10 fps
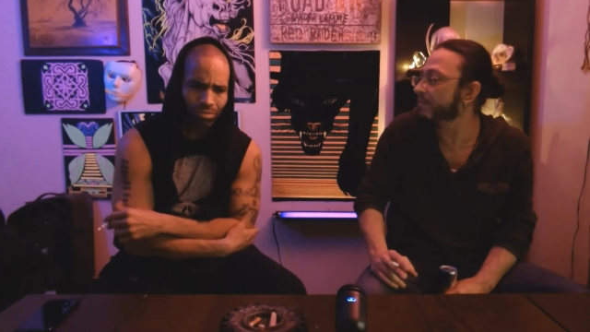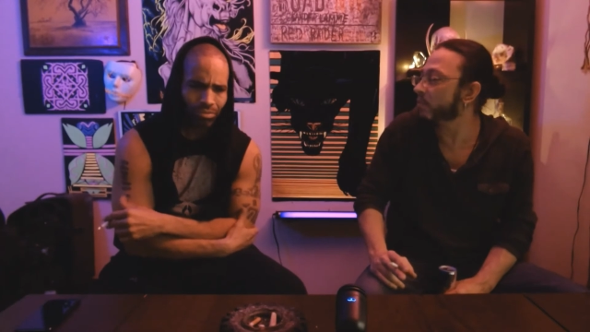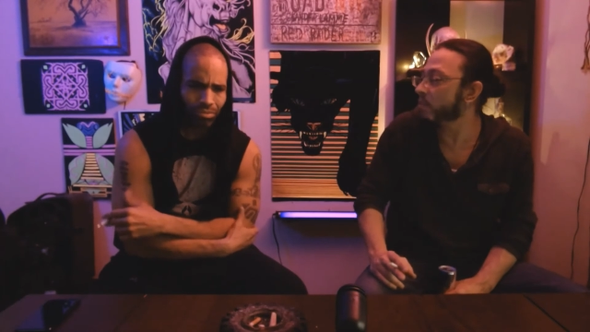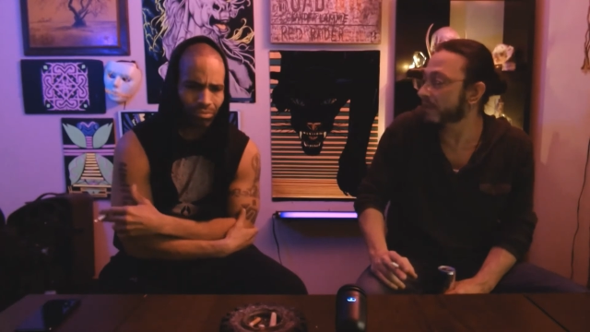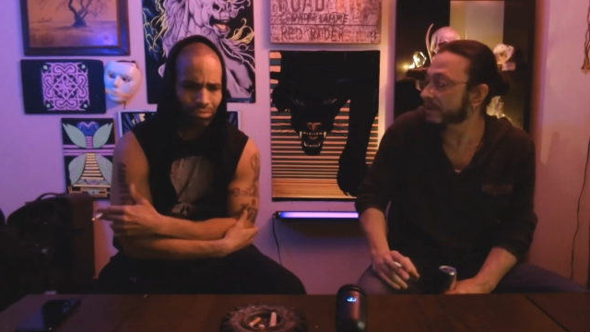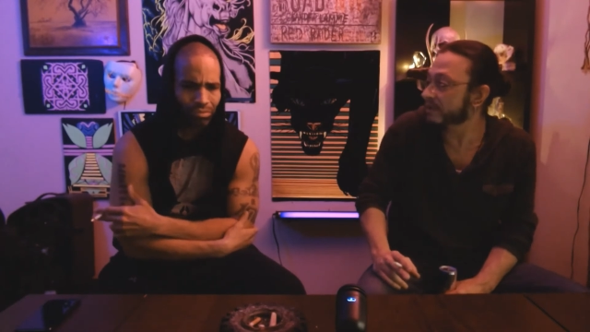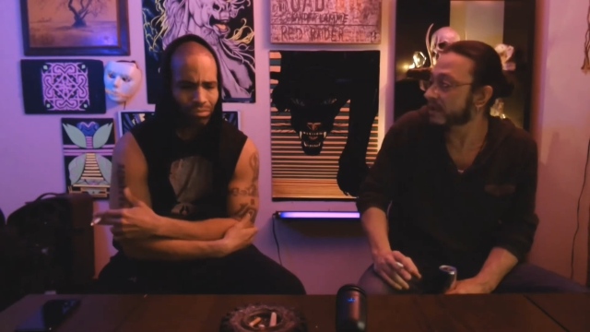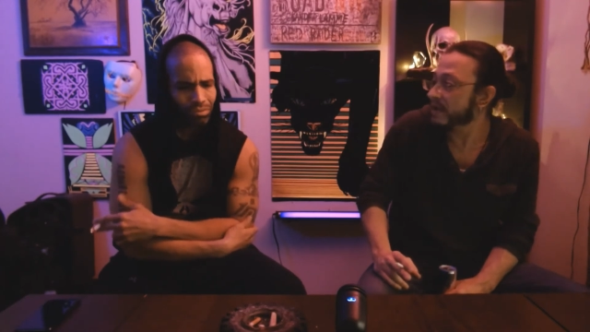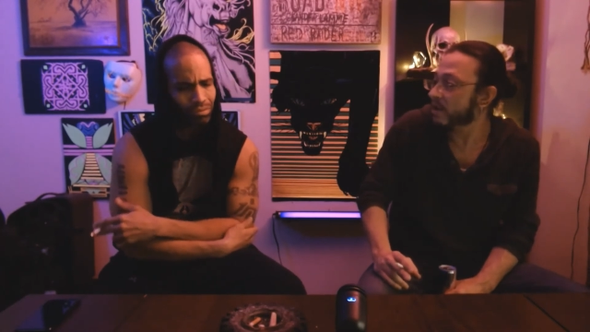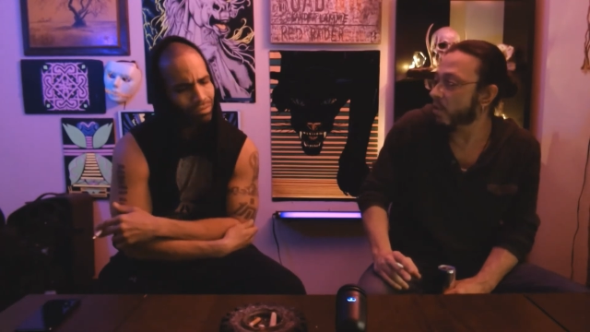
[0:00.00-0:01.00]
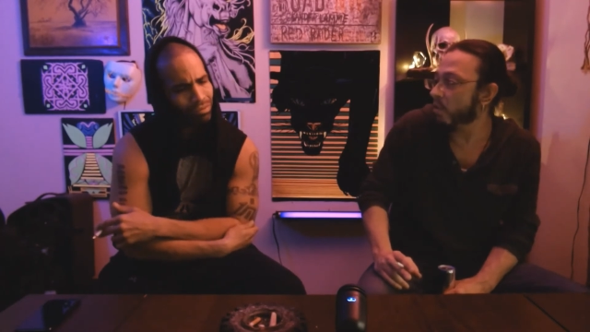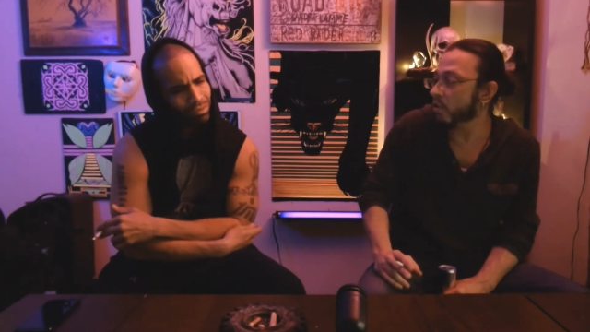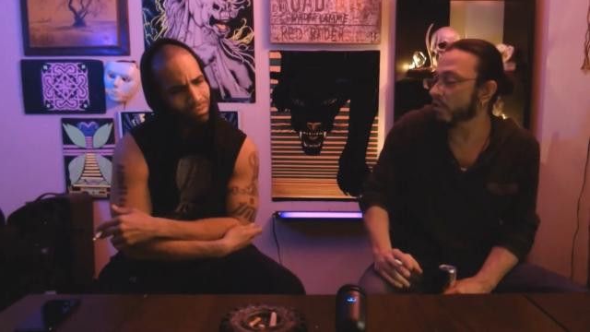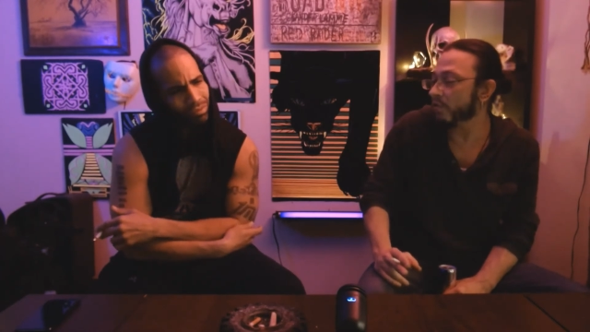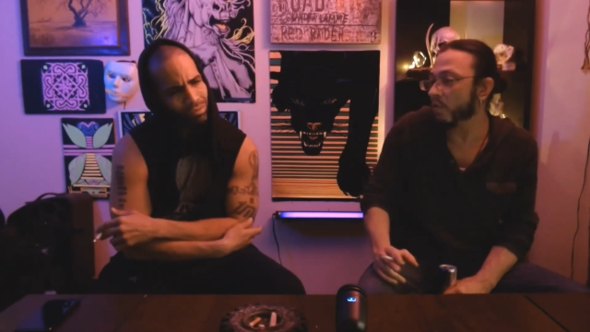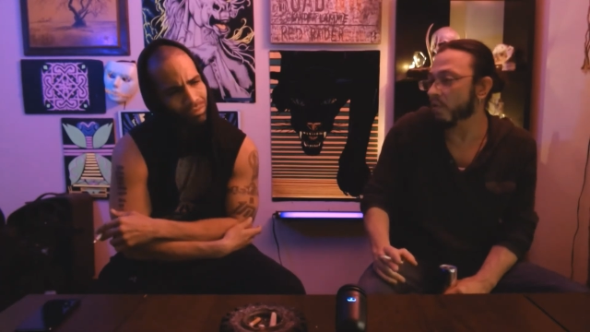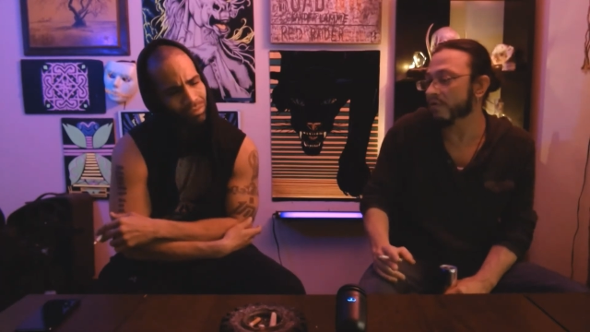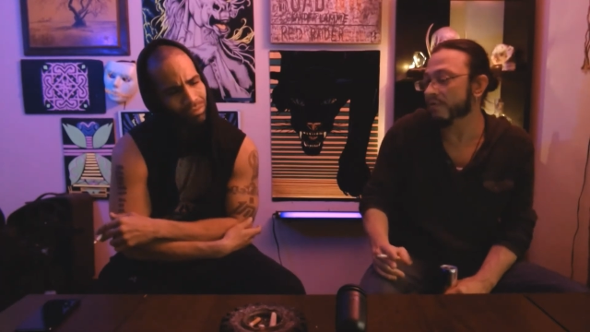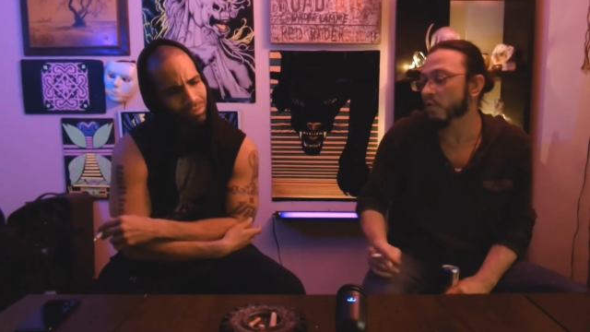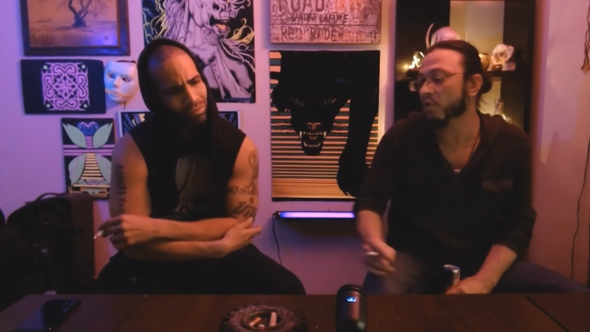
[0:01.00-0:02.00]
Speaker 1: of women or or
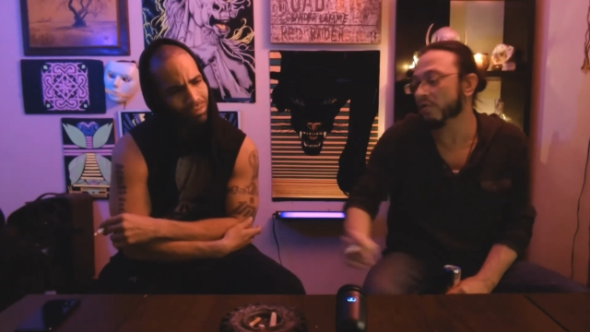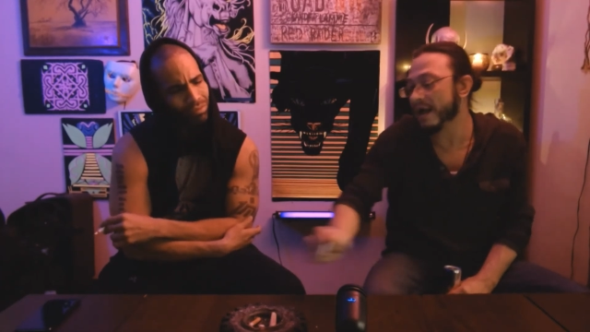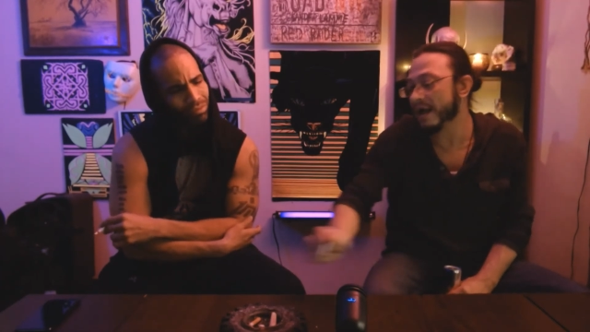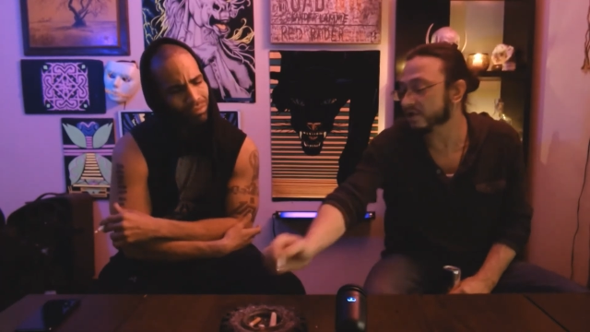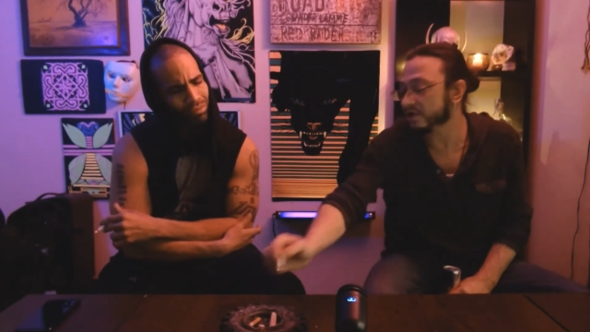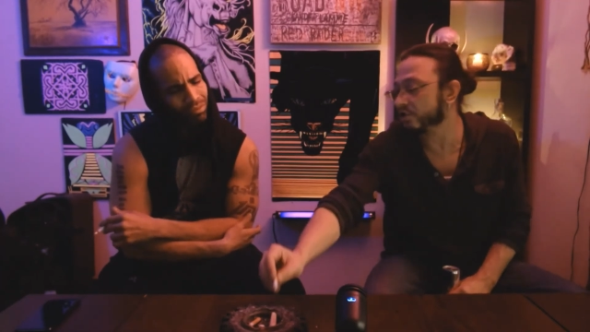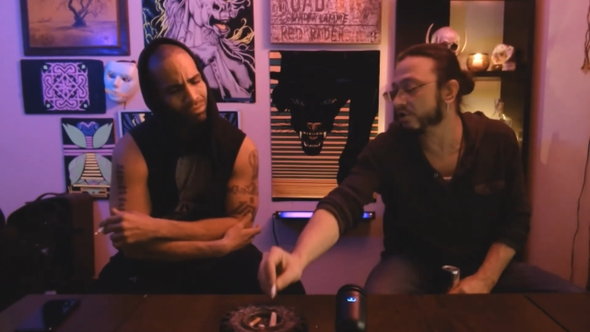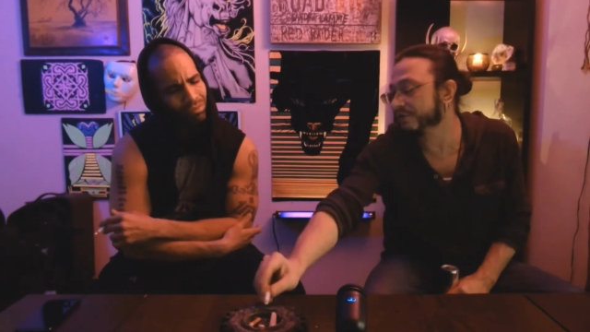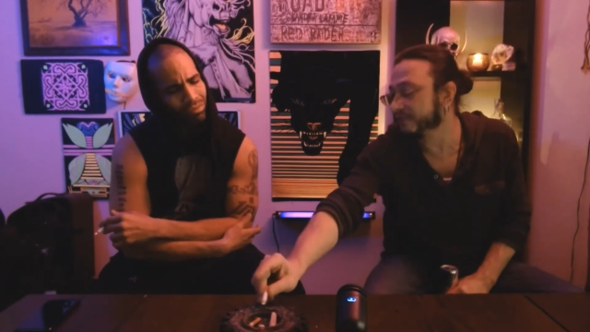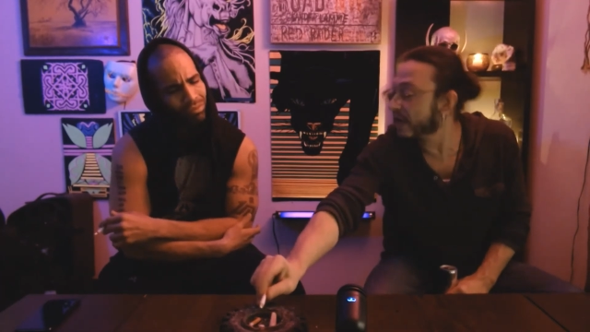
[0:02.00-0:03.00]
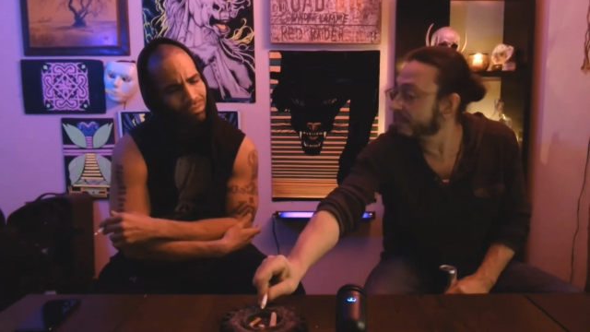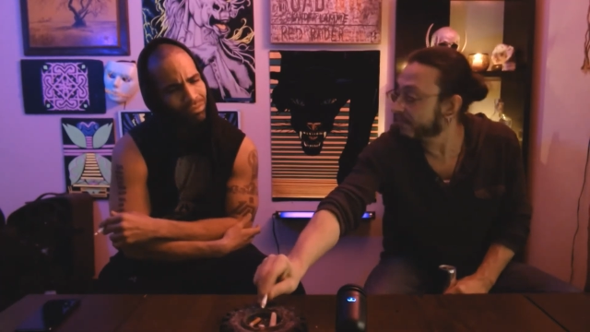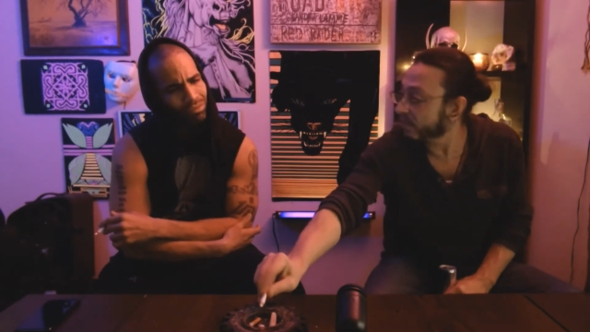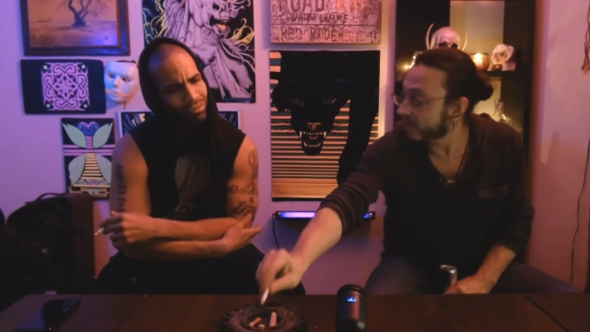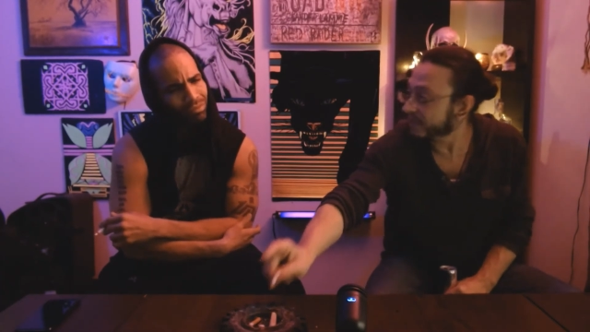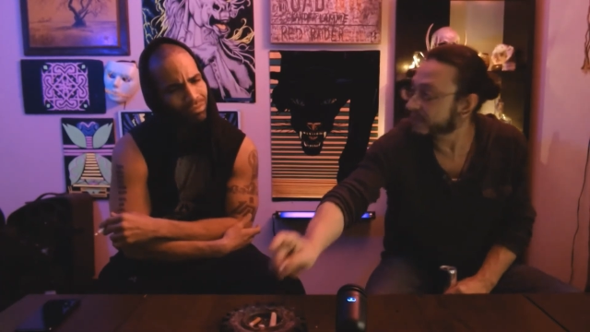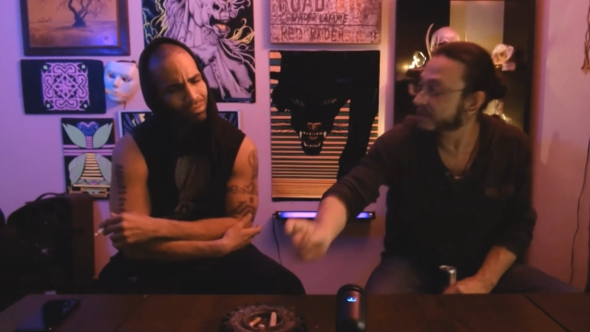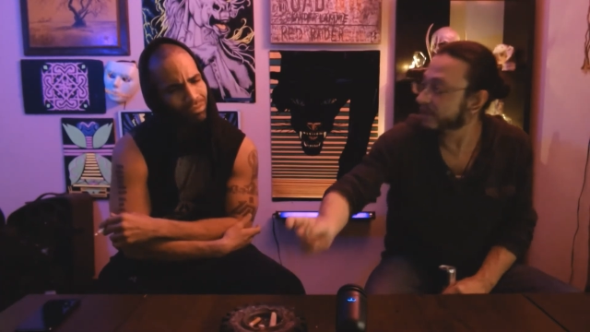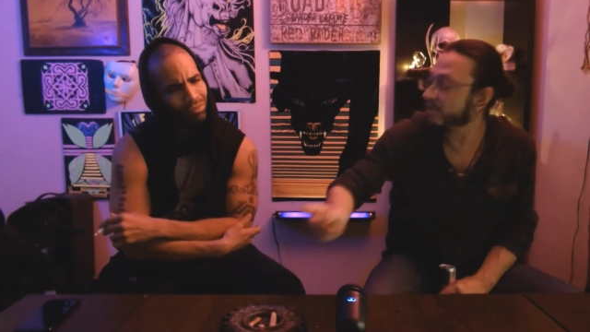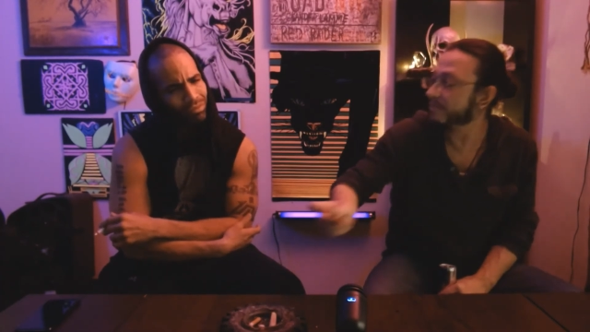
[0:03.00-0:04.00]
the more like assertive type of women,
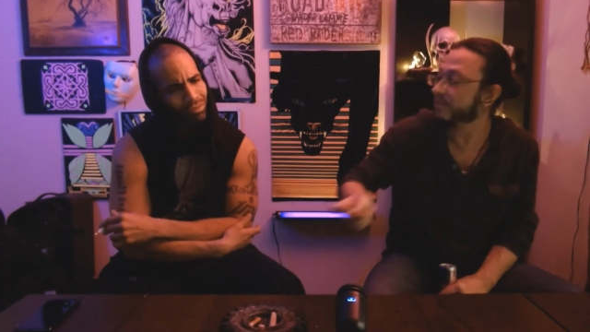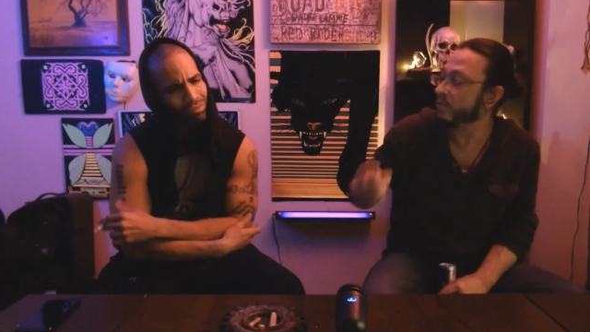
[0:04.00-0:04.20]
you know what I mean?